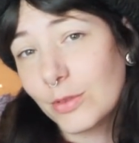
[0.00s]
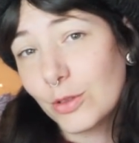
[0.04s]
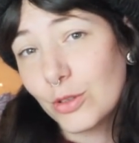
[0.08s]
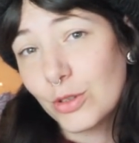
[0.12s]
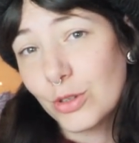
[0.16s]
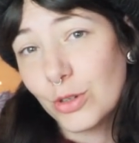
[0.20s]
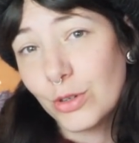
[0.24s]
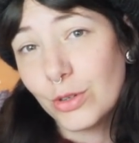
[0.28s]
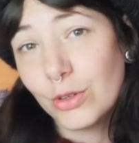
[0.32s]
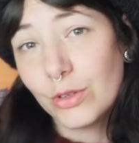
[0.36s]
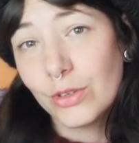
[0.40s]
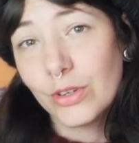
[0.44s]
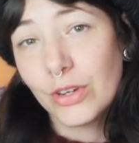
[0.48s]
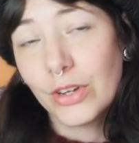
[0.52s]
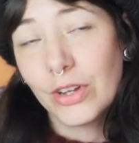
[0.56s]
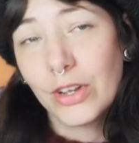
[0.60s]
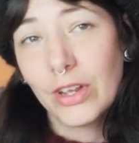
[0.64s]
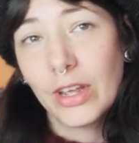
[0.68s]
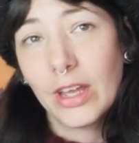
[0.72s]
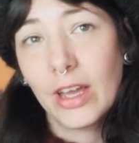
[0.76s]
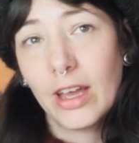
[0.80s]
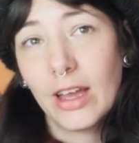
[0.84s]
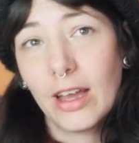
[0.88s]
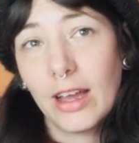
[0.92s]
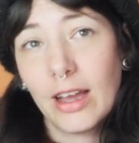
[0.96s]
too.
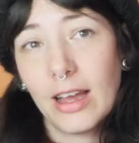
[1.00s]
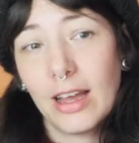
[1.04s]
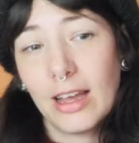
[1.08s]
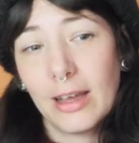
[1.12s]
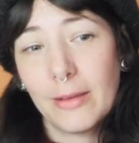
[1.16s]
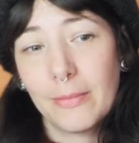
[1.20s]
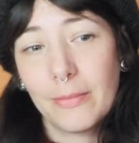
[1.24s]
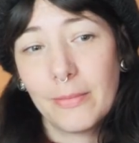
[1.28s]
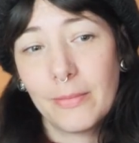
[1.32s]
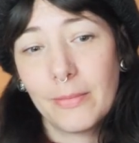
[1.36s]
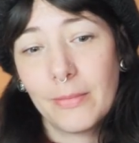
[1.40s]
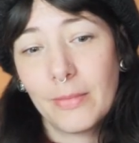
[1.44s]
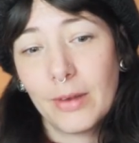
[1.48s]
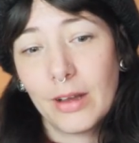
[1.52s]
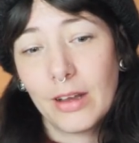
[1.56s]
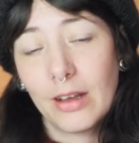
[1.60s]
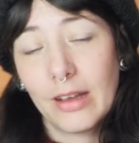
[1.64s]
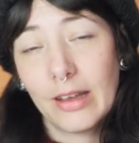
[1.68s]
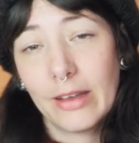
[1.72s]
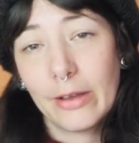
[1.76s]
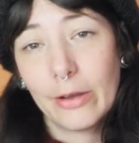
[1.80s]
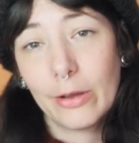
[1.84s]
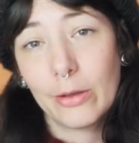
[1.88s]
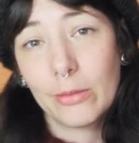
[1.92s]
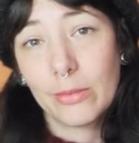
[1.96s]
I
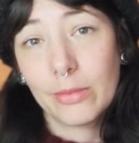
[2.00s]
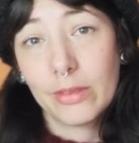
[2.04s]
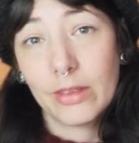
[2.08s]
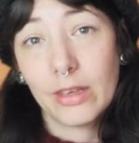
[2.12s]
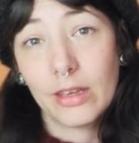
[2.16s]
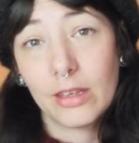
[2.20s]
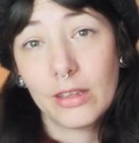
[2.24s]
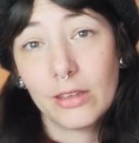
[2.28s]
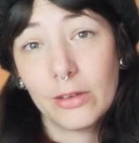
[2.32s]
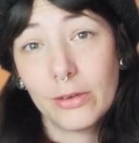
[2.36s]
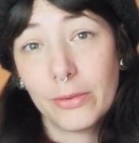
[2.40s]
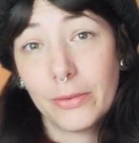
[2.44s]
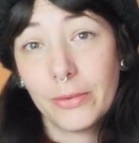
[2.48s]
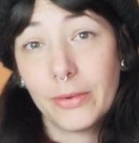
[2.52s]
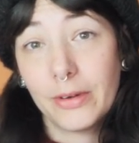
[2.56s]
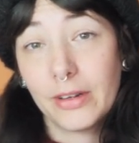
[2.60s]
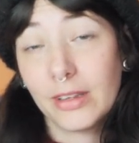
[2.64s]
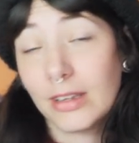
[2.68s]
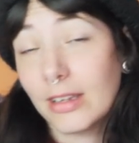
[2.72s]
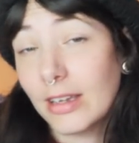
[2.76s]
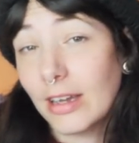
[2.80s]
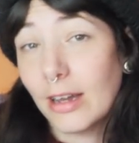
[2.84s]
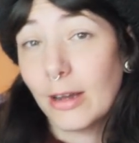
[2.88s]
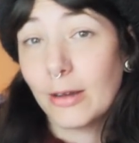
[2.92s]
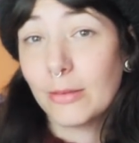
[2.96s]
hope that you'll
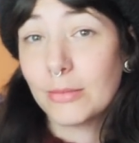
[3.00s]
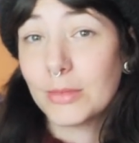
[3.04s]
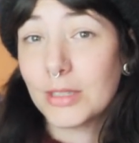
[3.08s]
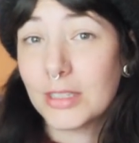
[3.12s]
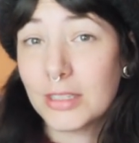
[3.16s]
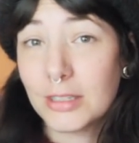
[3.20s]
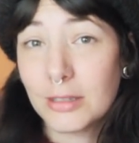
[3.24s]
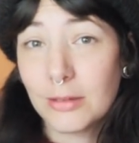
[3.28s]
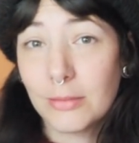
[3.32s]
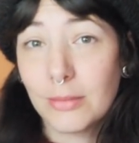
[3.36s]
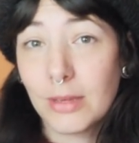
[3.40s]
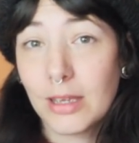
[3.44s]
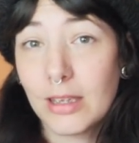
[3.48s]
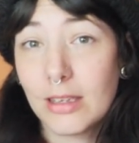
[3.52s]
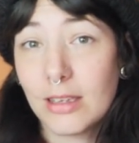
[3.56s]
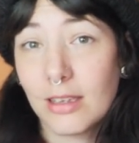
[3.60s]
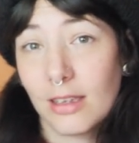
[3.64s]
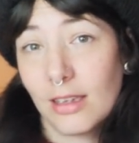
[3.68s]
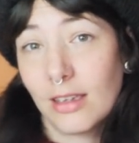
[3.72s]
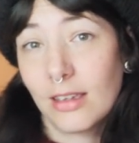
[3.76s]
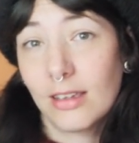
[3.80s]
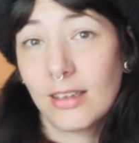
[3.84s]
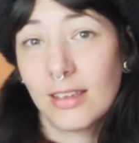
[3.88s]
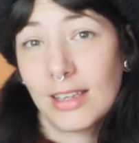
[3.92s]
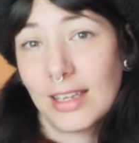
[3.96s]
get up to some
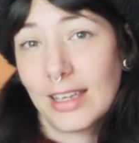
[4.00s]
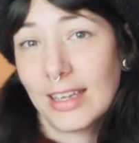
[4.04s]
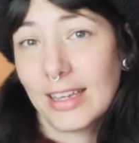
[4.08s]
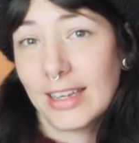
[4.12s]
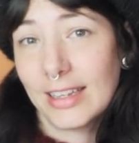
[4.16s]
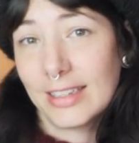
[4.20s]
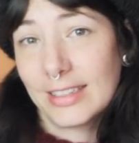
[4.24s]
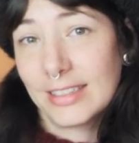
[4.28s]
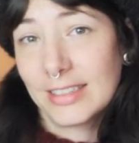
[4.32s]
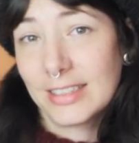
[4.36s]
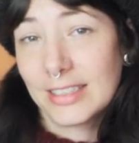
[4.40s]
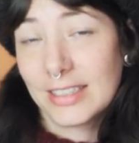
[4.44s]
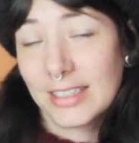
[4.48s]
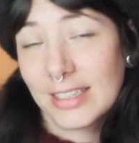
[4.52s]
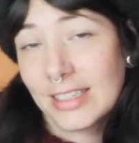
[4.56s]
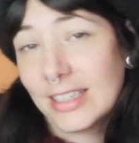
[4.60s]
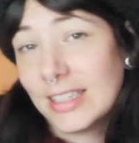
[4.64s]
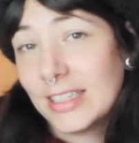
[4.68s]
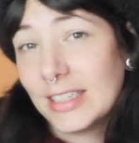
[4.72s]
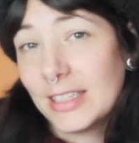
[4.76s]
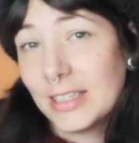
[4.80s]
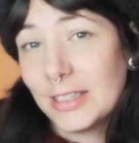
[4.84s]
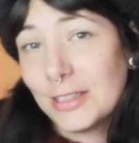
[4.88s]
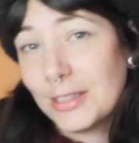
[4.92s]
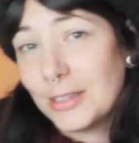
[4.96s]
making and
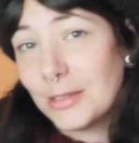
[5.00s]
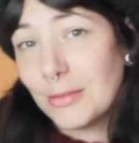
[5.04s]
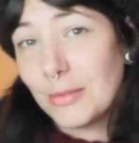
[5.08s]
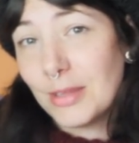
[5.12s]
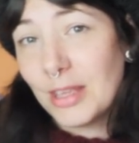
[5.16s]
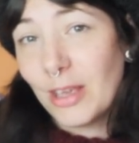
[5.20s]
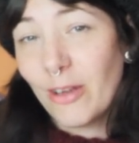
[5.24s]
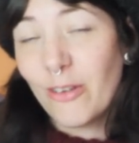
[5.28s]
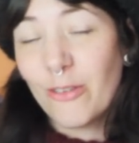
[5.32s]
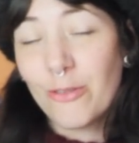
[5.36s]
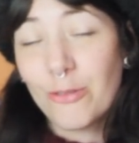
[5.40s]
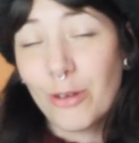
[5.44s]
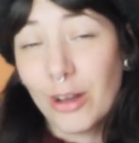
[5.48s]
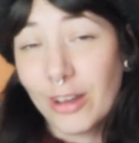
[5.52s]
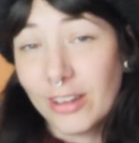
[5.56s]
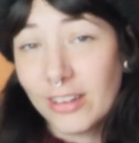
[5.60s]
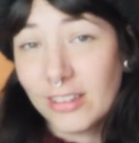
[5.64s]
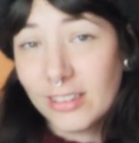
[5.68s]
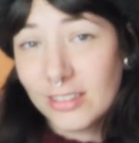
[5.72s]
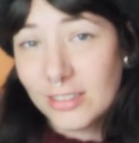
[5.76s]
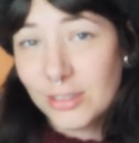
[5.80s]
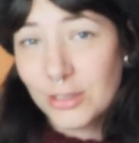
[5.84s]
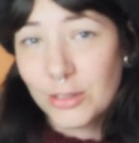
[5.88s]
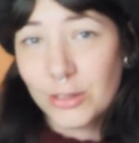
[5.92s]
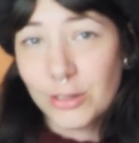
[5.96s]
something
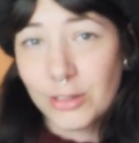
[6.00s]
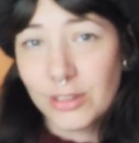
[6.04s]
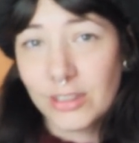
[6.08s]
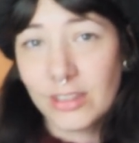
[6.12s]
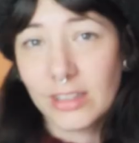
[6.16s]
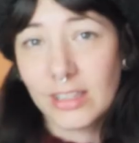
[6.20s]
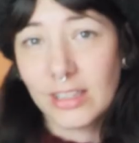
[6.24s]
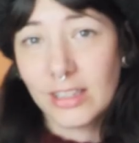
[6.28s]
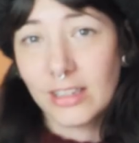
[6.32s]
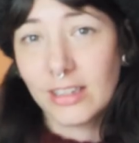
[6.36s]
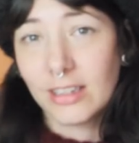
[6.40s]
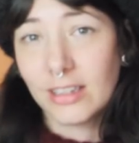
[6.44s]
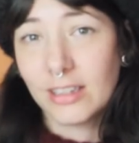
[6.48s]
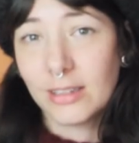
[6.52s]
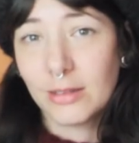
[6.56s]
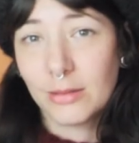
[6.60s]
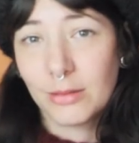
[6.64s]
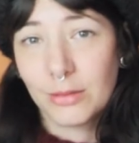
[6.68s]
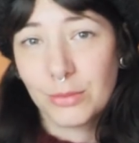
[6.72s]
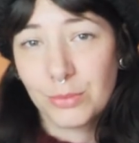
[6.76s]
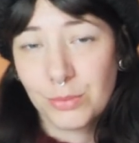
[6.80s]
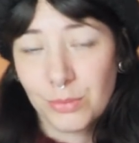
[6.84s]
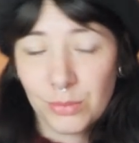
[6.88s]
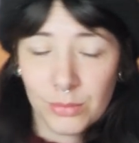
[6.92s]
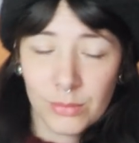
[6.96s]
fun during the
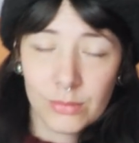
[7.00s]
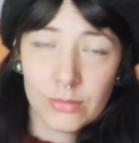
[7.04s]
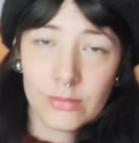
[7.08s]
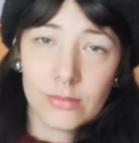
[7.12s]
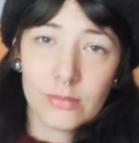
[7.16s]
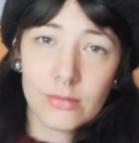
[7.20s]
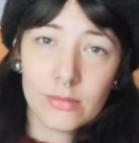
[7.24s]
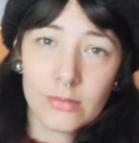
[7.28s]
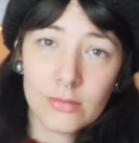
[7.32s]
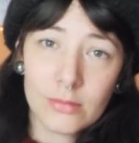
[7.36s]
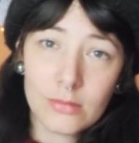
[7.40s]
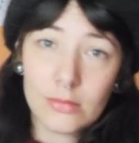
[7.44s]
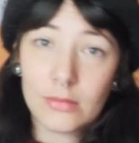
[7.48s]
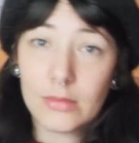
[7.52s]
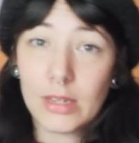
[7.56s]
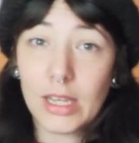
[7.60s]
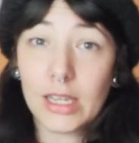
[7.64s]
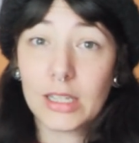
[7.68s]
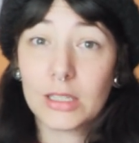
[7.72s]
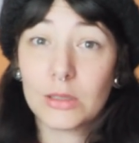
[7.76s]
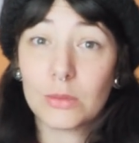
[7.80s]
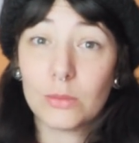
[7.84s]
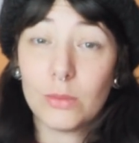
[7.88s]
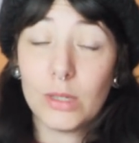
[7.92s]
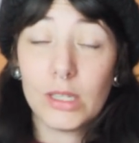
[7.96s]

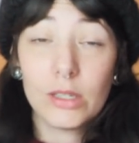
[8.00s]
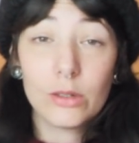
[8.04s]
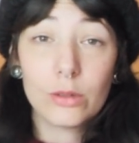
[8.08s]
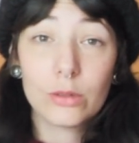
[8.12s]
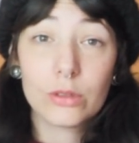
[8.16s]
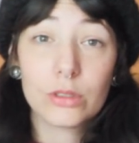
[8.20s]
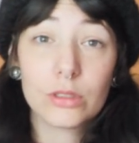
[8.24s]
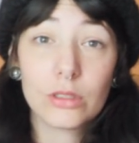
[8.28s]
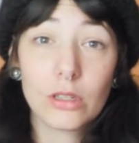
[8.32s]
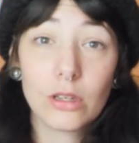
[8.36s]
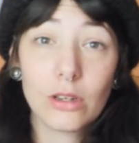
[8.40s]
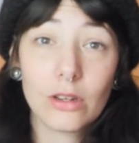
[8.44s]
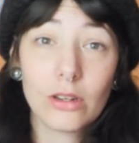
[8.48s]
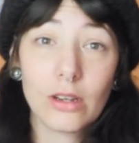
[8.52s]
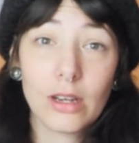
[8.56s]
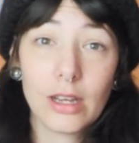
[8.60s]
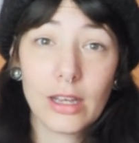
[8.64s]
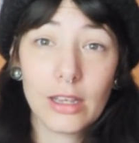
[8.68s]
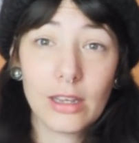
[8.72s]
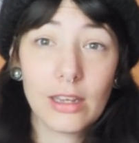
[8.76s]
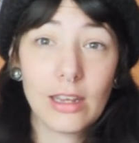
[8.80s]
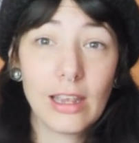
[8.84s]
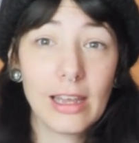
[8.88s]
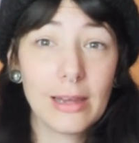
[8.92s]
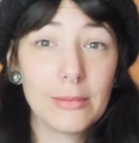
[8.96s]
next week or so.
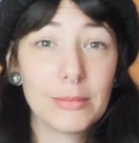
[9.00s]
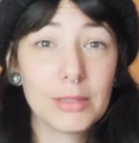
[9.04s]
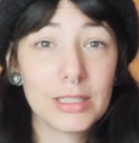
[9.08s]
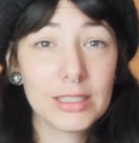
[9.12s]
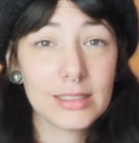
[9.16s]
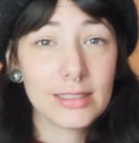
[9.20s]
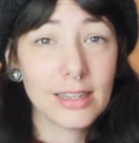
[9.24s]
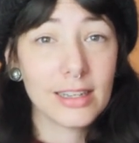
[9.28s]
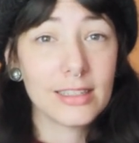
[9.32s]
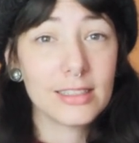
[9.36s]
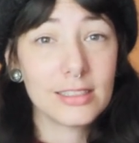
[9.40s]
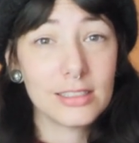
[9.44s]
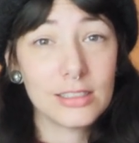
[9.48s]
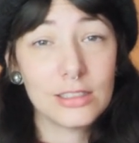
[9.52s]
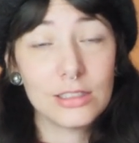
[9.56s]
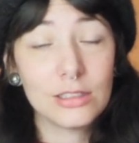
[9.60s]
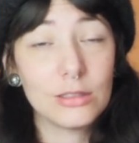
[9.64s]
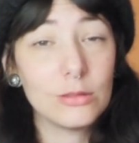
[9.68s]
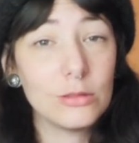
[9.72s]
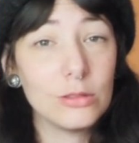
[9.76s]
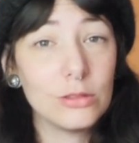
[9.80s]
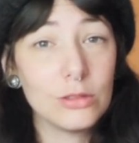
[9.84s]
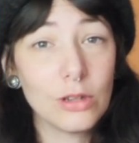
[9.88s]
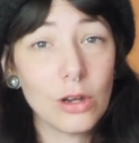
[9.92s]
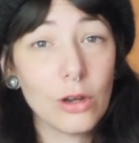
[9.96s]
I am excited
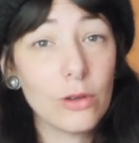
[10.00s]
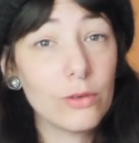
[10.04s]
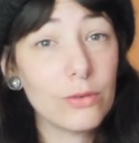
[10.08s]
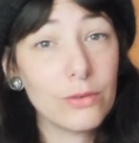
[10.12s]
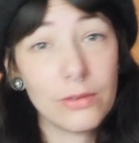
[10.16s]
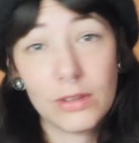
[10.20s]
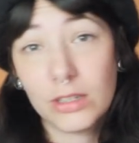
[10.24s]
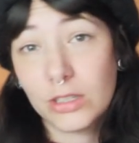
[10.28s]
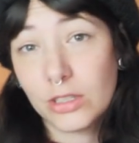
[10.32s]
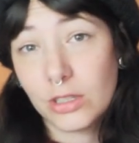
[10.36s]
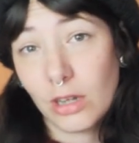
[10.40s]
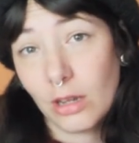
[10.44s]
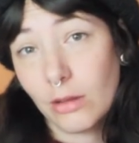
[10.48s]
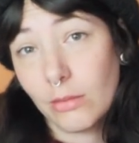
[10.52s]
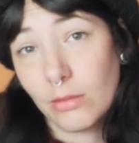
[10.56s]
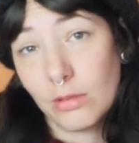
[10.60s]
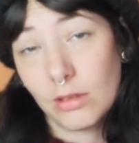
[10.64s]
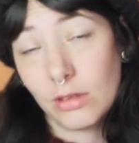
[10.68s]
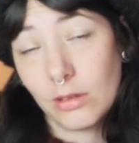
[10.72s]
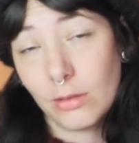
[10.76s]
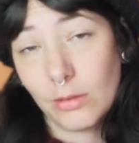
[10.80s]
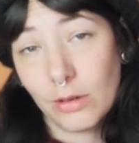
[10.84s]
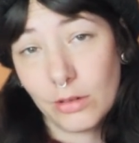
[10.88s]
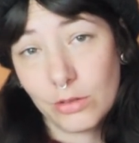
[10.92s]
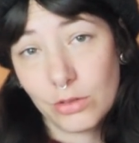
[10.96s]
to hopefully share with
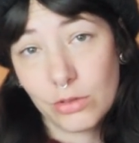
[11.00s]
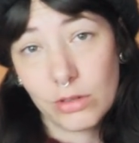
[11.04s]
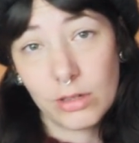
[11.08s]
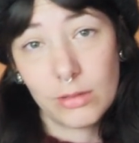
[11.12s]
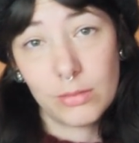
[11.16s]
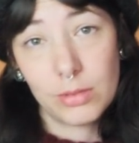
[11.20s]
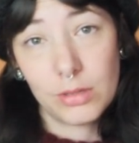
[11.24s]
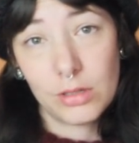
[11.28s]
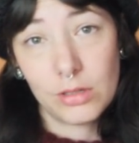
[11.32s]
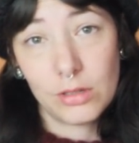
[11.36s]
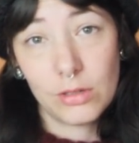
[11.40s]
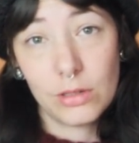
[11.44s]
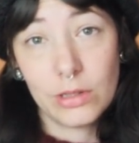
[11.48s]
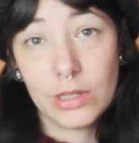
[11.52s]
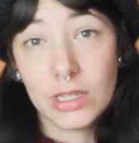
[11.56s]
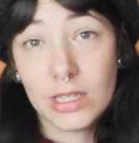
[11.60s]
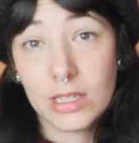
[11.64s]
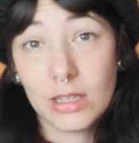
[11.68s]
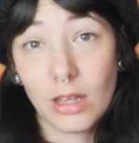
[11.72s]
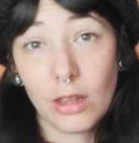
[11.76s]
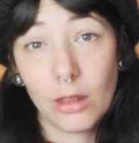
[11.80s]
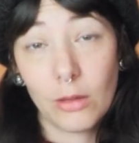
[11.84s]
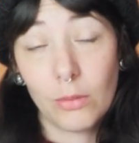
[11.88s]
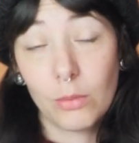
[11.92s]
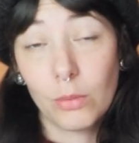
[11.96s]
you our trip to the
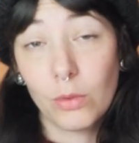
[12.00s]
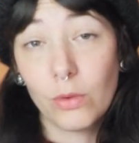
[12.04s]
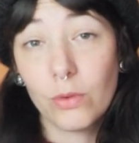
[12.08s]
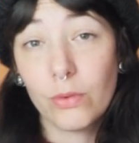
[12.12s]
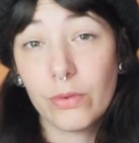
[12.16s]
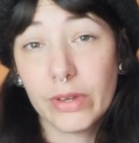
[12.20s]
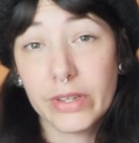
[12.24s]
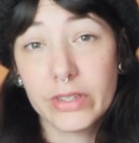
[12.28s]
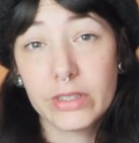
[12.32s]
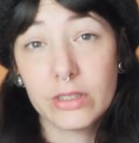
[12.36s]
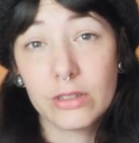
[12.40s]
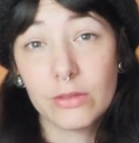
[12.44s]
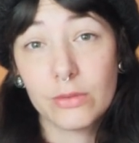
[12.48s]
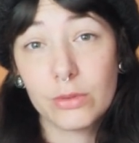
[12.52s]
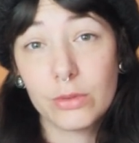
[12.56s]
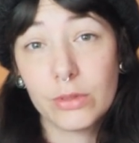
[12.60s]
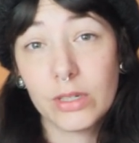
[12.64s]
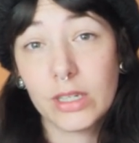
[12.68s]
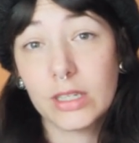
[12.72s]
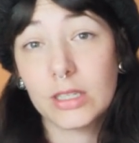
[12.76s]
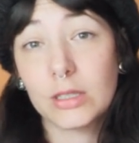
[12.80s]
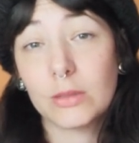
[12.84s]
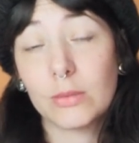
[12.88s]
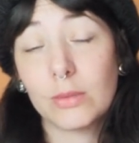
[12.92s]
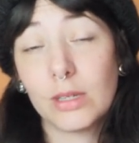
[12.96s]
Southern Wool Festival
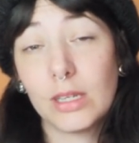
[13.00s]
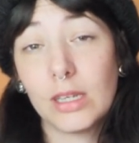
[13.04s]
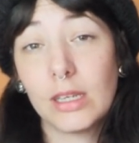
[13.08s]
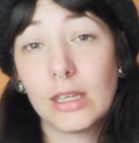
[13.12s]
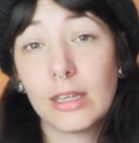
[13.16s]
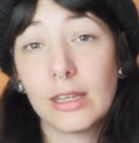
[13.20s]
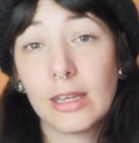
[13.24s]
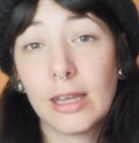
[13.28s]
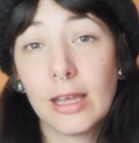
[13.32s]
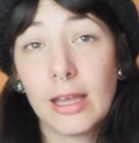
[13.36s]
next week.